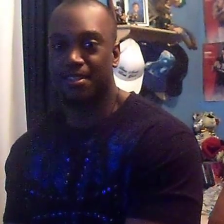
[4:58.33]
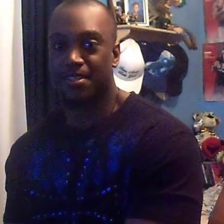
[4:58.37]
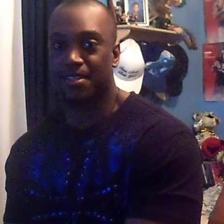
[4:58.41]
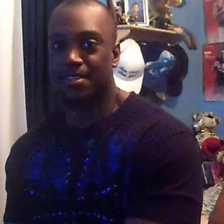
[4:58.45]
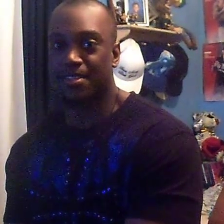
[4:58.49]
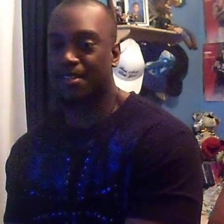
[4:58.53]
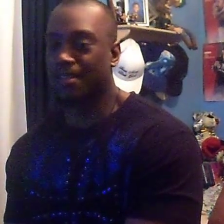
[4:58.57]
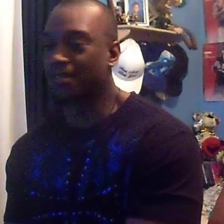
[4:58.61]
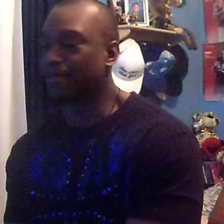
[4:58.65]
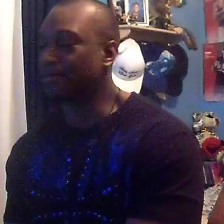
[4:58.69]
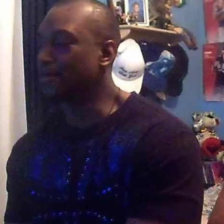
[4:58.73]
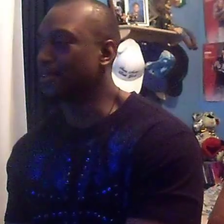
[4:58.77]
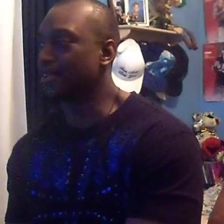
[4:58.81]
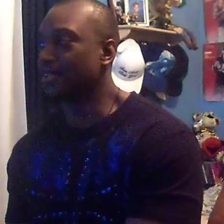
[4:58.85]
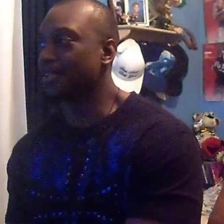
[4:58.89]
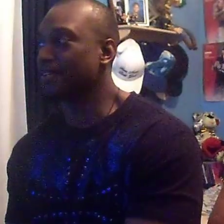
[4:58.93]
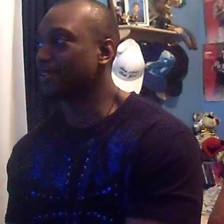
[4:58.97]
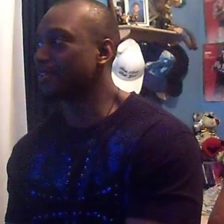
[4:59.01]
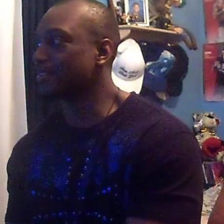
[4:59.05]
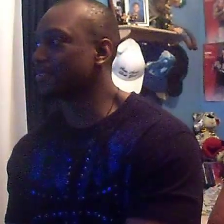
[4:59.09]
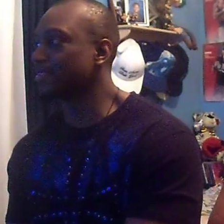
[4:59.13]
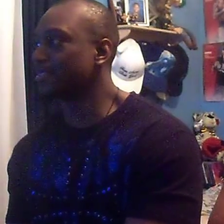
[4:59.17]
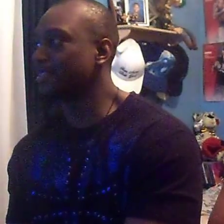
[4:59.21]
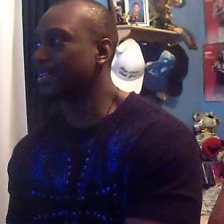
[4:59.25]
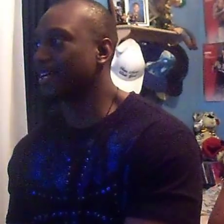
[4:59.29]
something
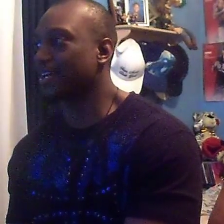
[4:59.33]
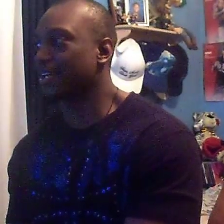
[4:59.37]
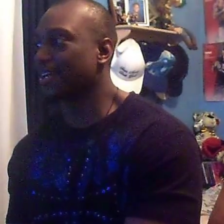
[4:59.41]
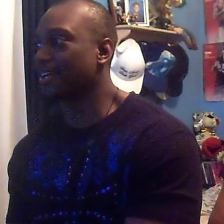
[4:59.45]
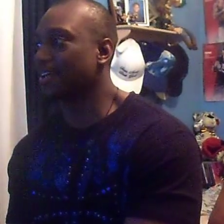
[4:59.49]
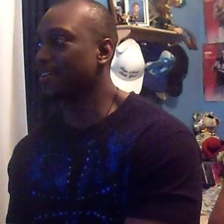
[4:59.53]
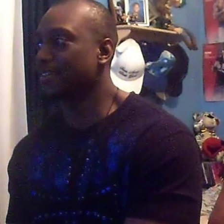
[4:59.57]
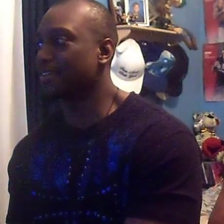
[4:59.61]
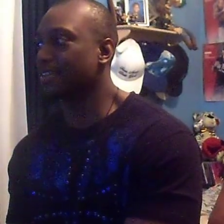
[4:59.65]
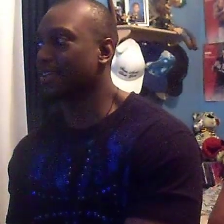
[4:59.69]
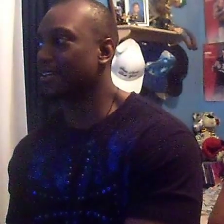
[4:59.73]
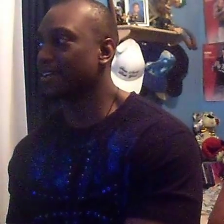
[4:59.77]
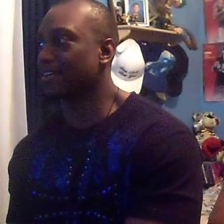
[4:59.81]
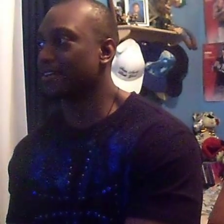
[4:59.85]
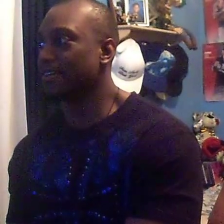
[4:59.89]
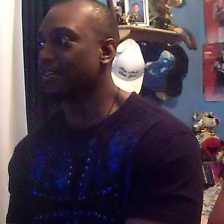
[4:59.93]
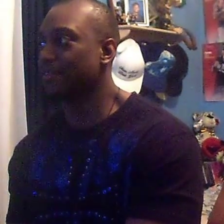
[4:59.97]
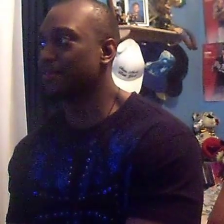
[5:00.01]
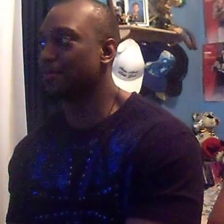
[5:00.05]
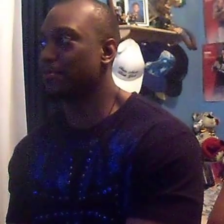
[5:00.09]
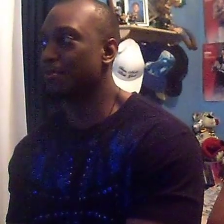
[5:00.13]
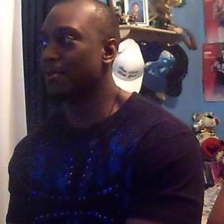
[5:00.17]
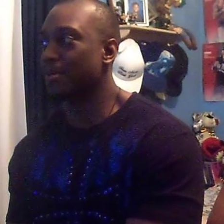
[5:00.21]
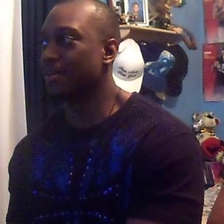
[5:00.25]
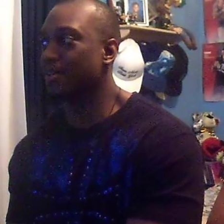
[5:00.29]
else that I can't think of.
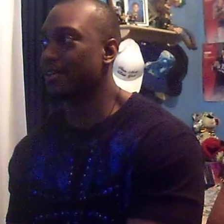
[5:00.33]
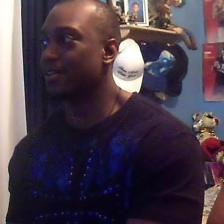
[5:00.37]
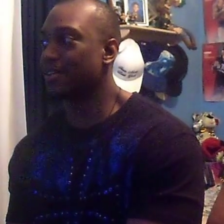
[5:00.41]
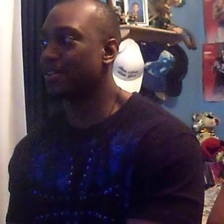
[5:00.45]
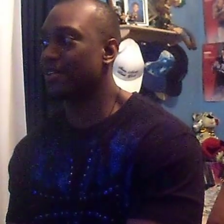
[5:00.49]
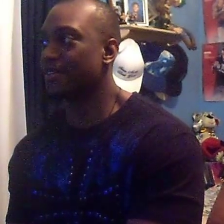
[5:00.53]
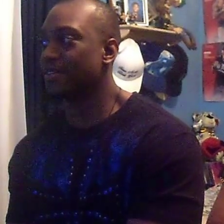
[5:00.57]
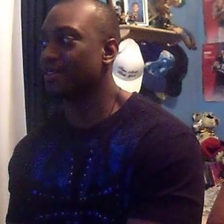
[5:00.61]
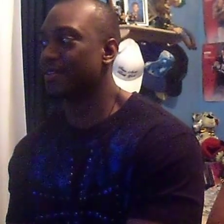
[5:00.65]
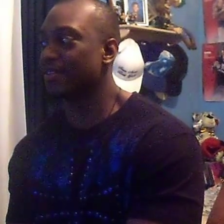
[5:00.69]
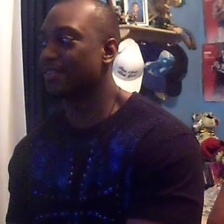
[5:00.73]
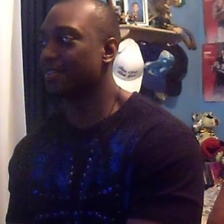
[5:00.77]
Basically,